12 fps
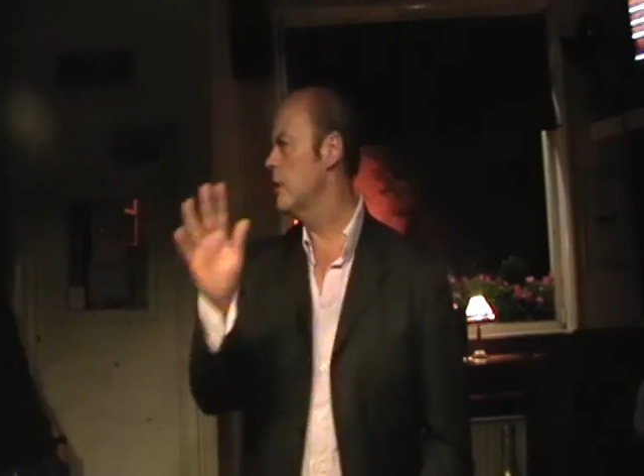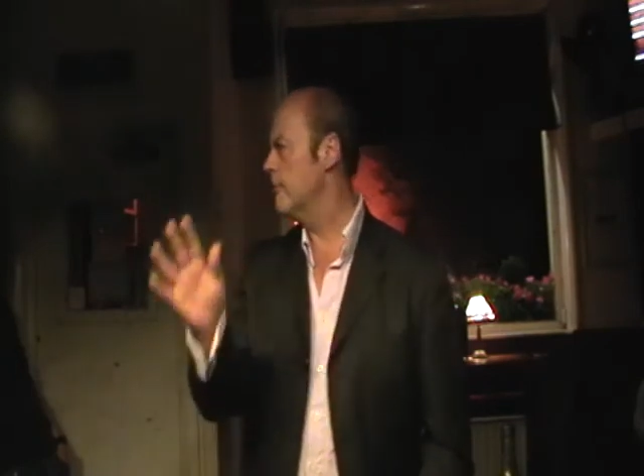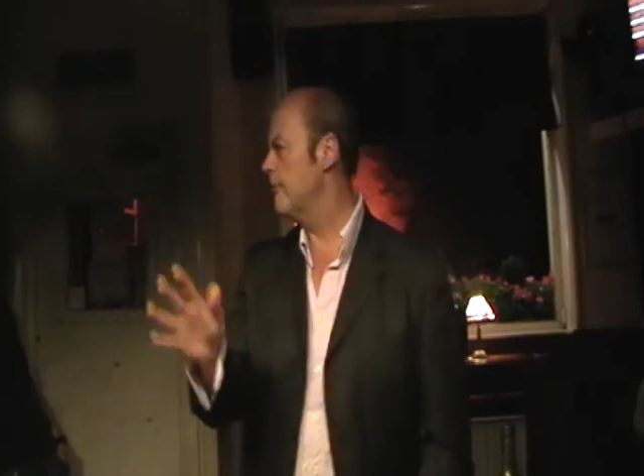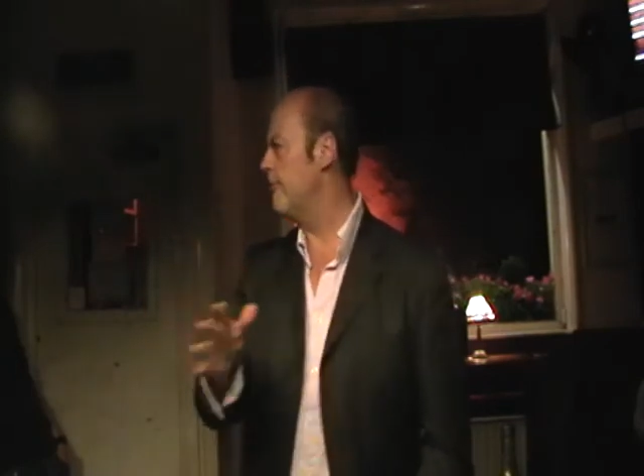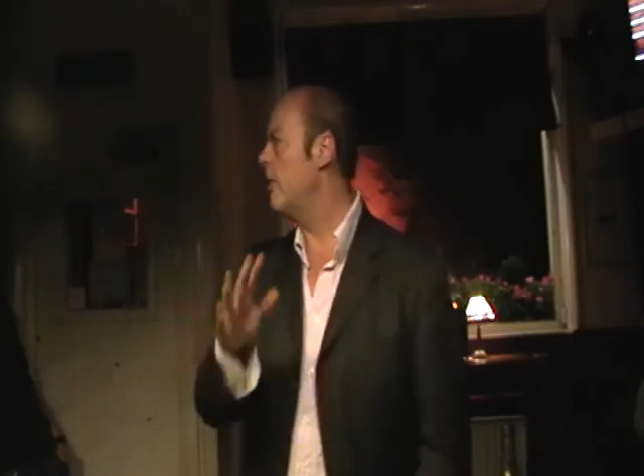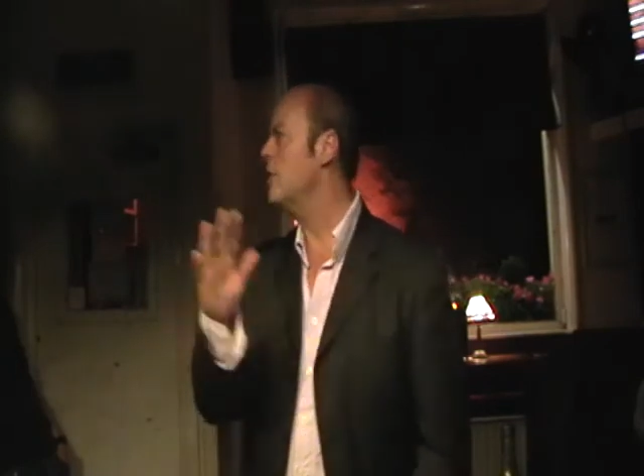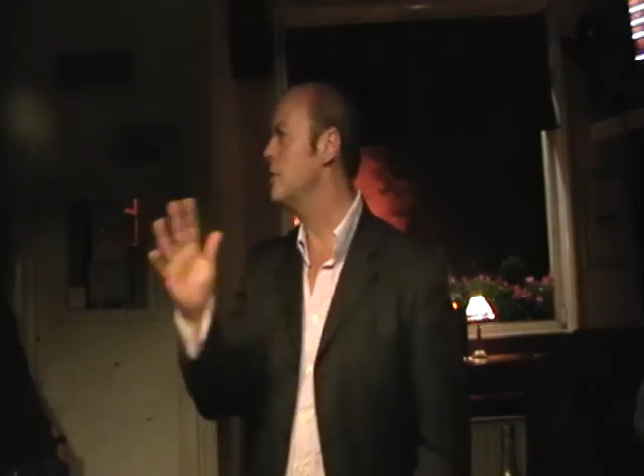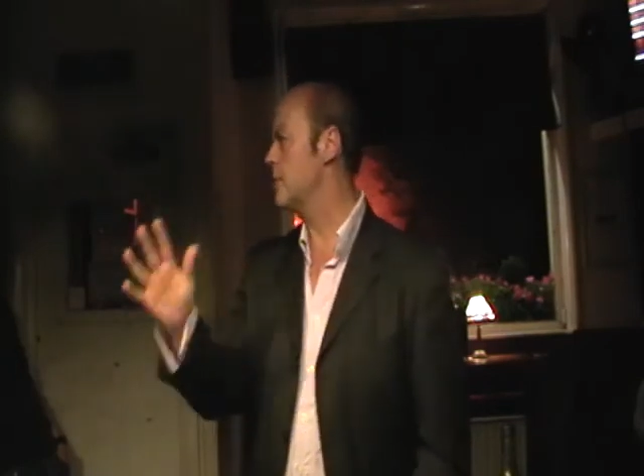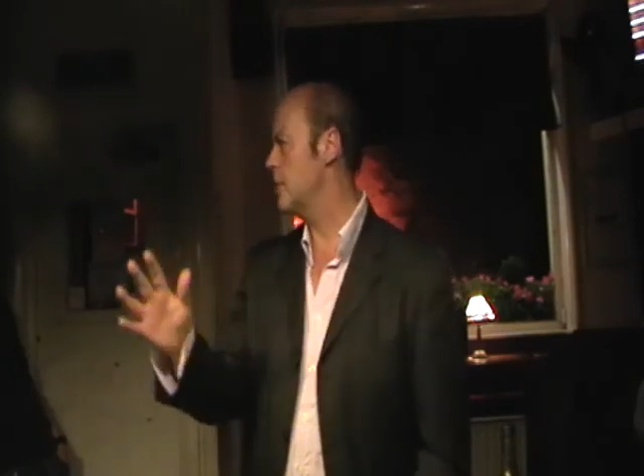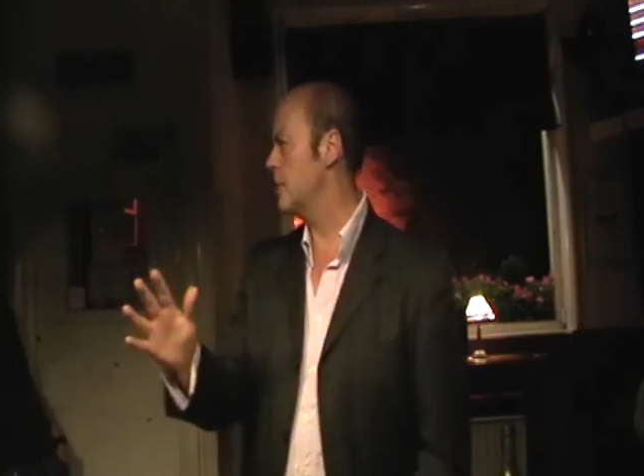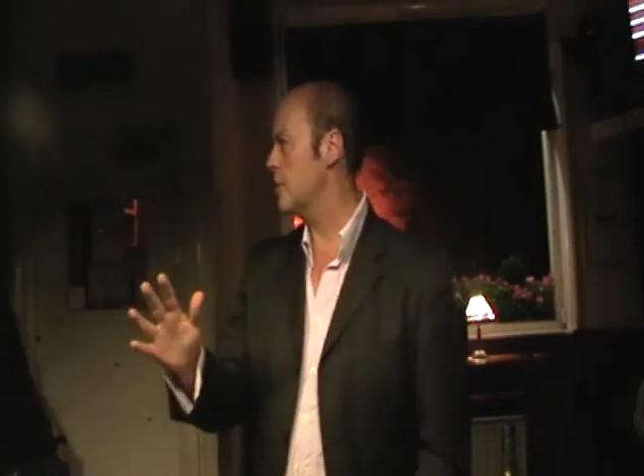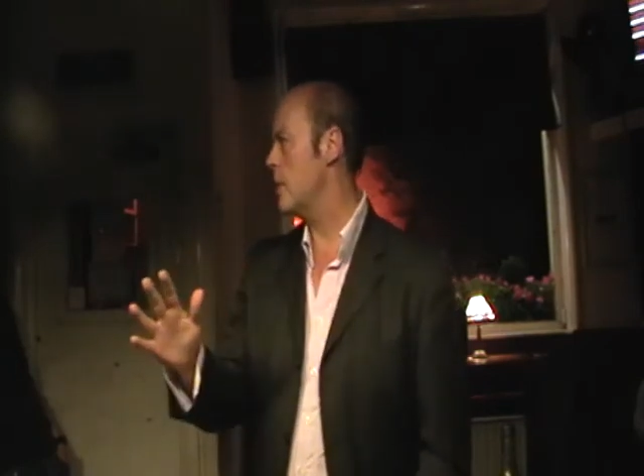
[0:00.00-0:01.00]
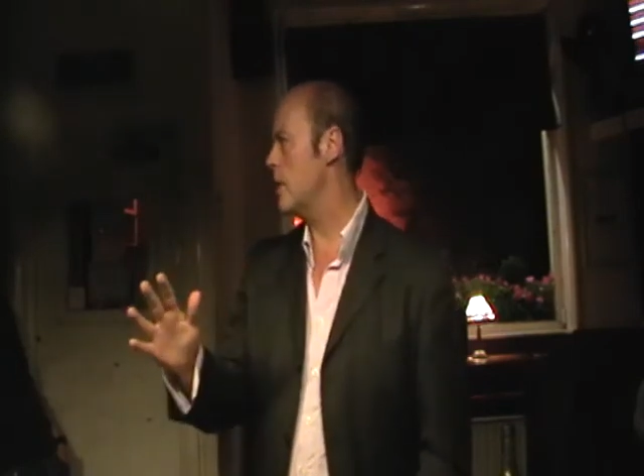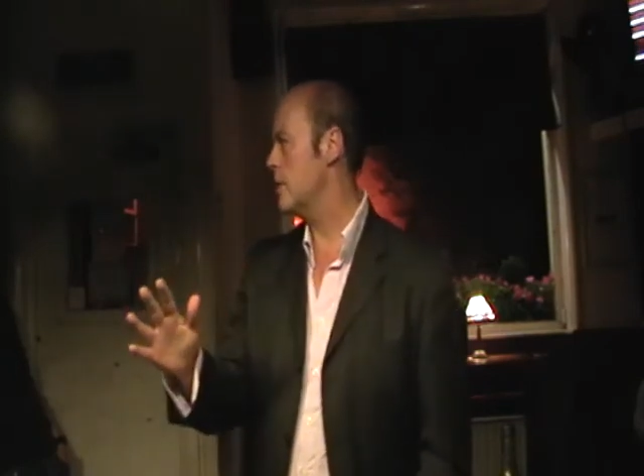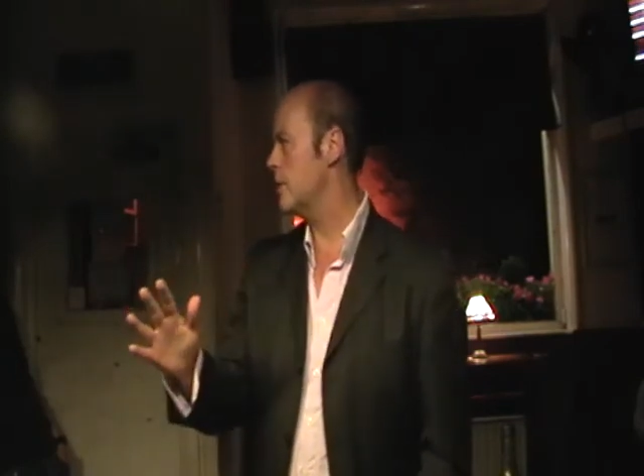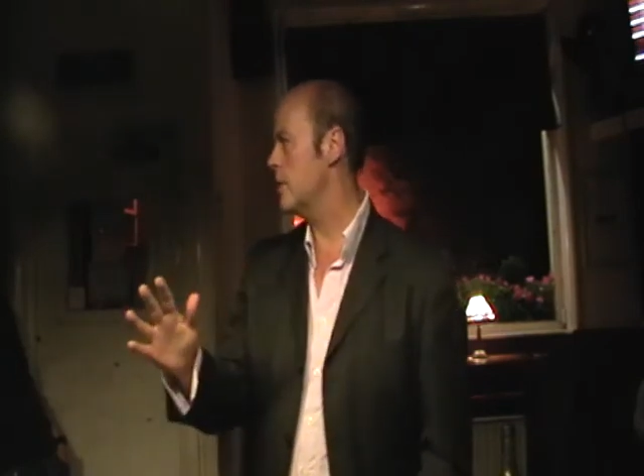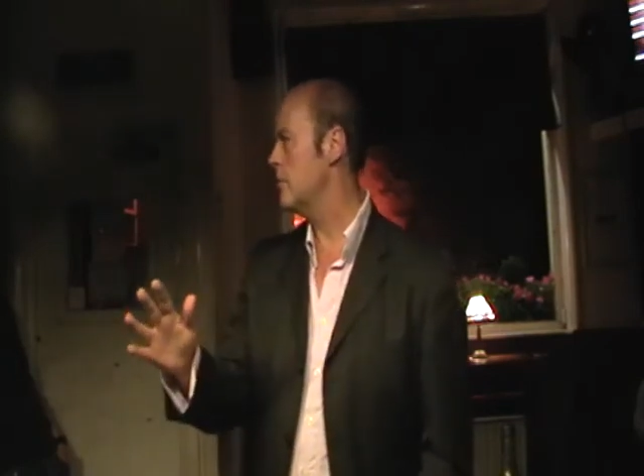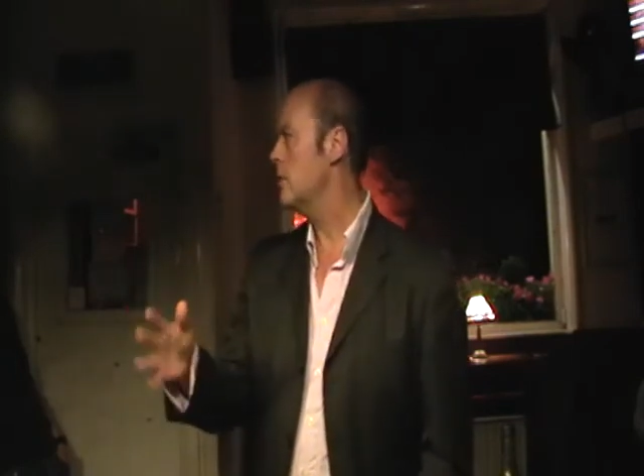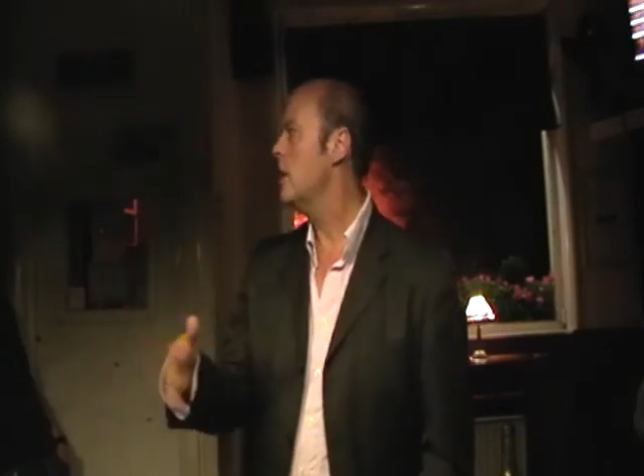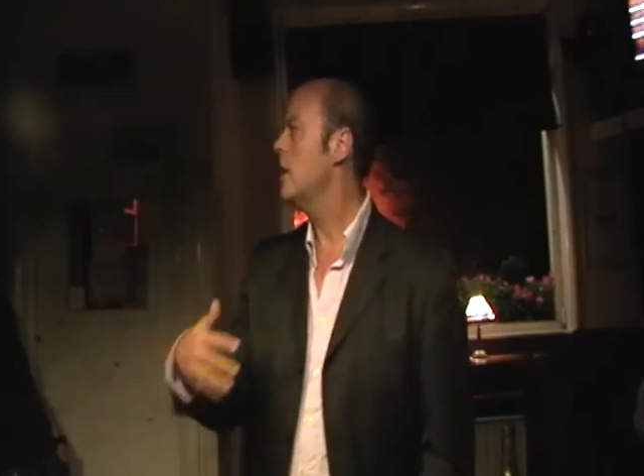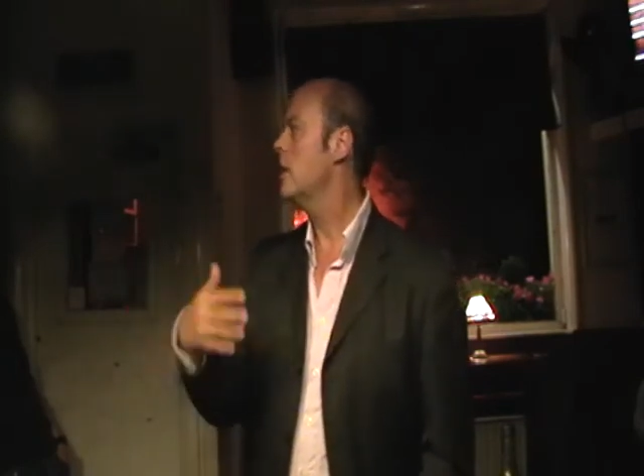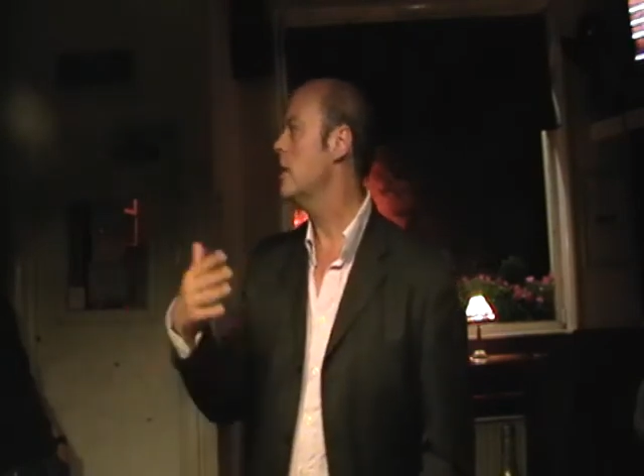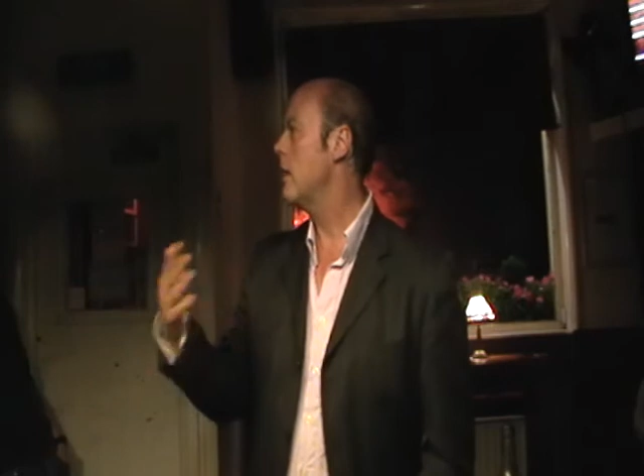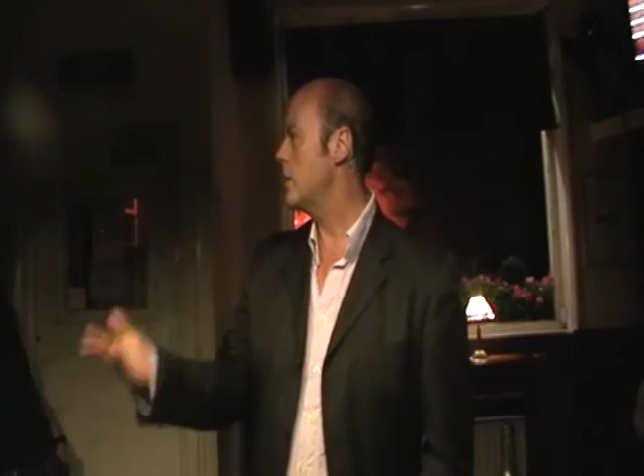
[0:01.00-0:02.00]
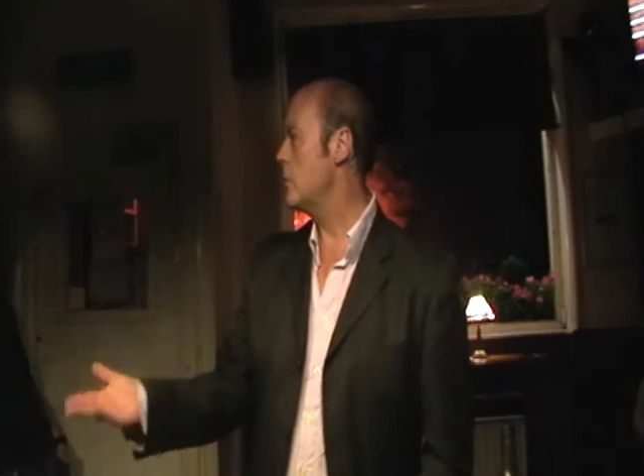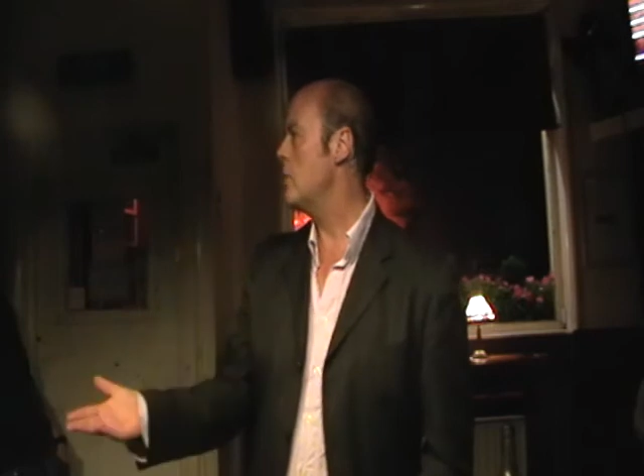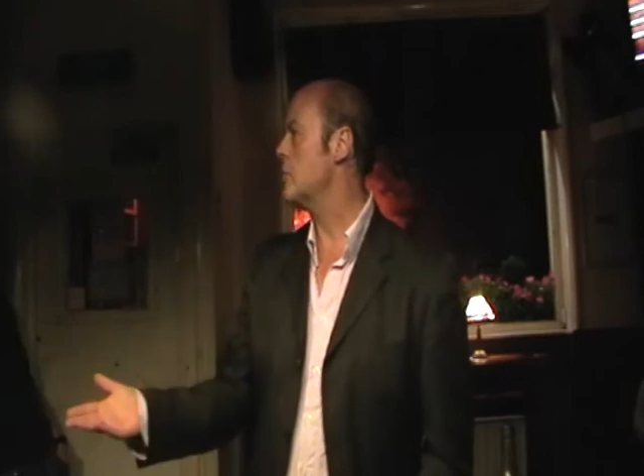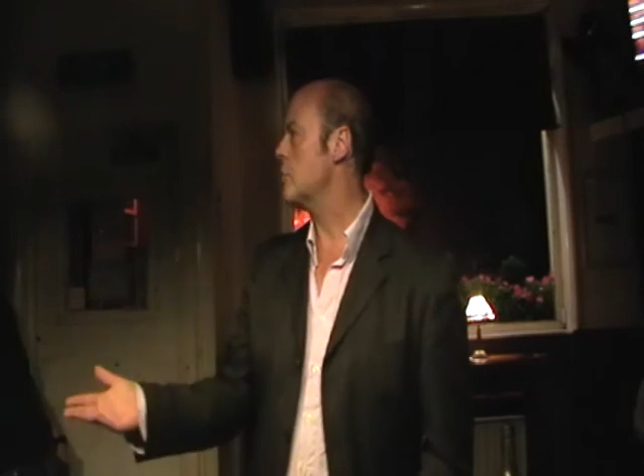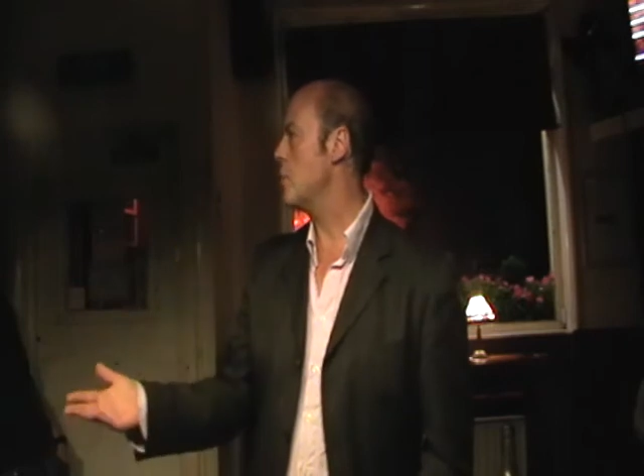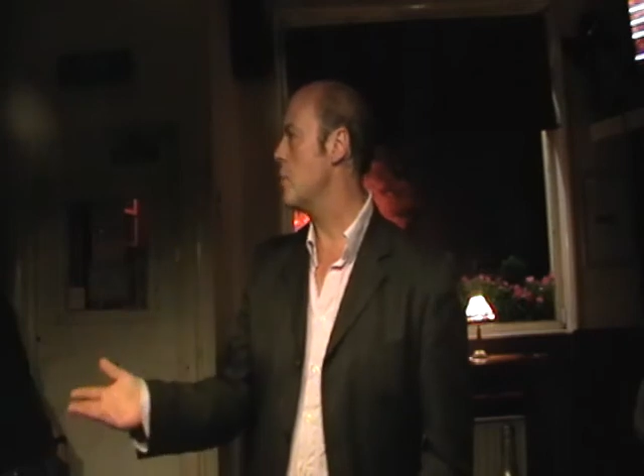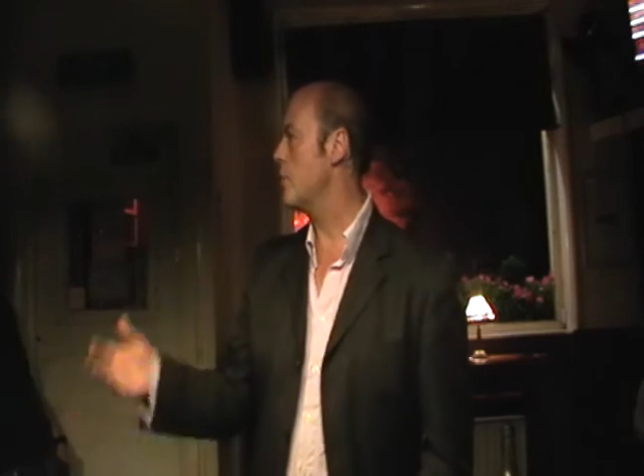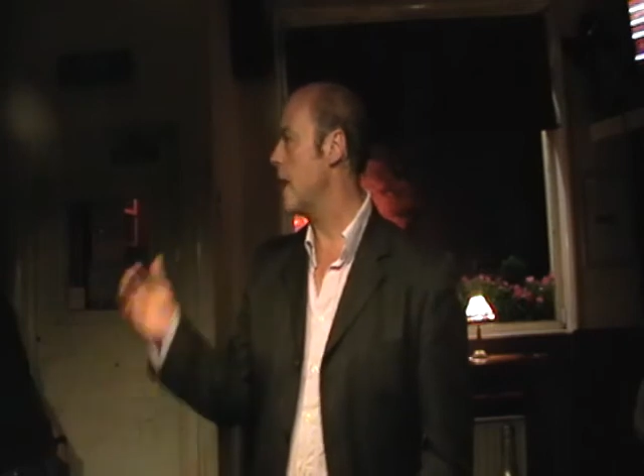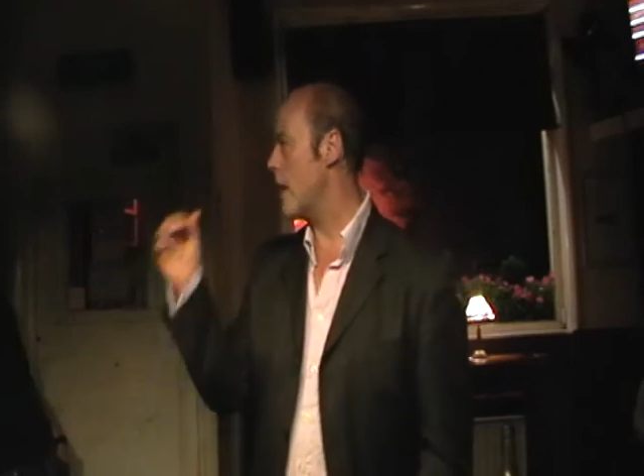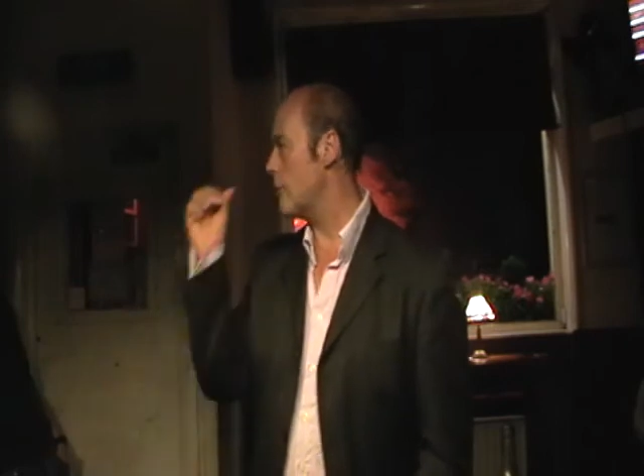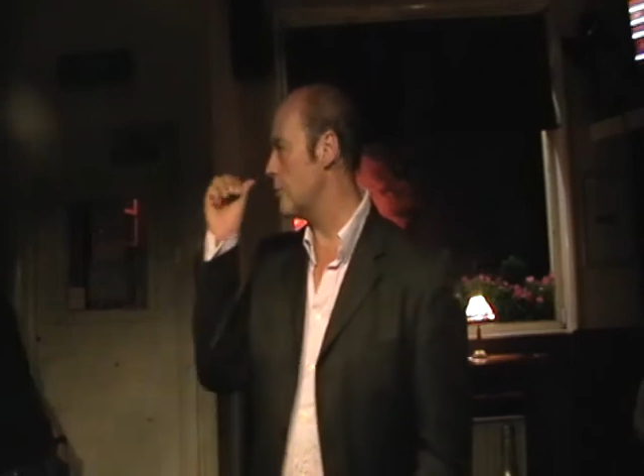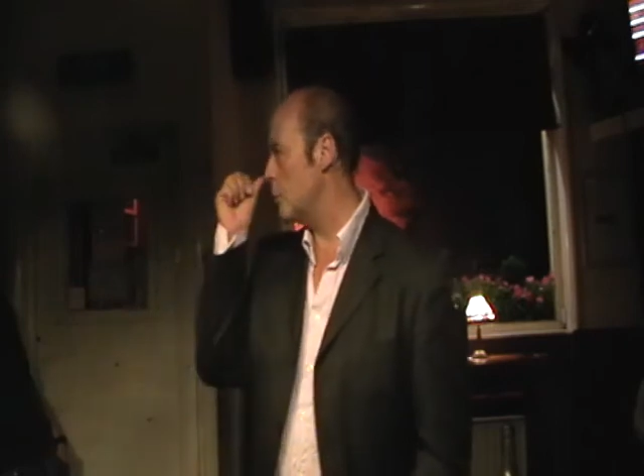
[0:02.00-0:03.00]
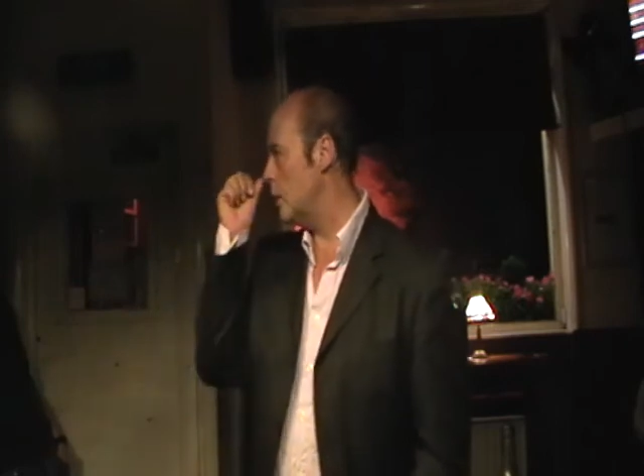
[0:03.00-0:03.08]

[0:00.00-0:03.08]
and fudge situation like we saw with Gareth